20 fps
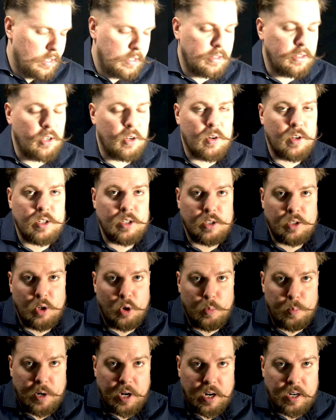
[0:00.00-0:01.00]
There is
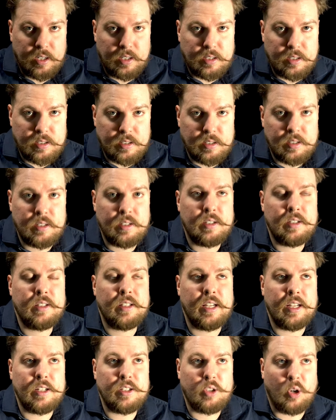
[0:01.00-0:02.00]
no box
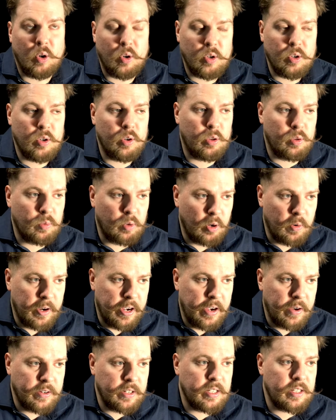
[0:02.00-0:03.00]
that is harder to throw
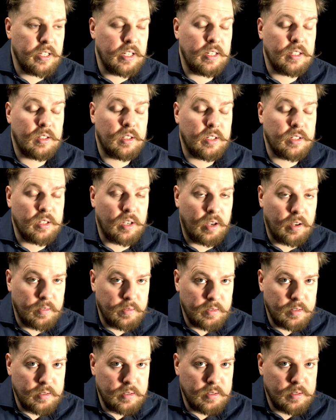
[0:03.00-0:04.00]
out than
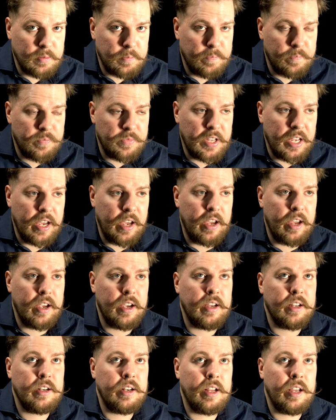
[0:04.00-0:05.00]
Lattafa's
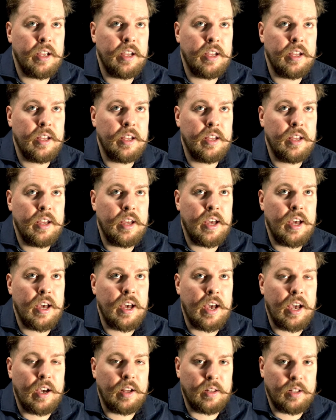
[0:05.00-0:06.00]
and
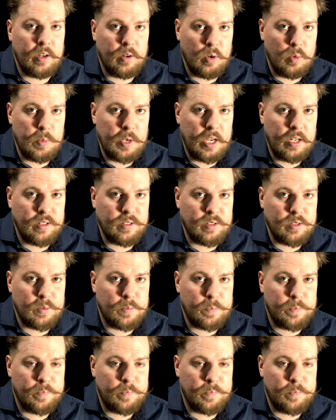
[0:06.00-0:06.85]
Ally Remains.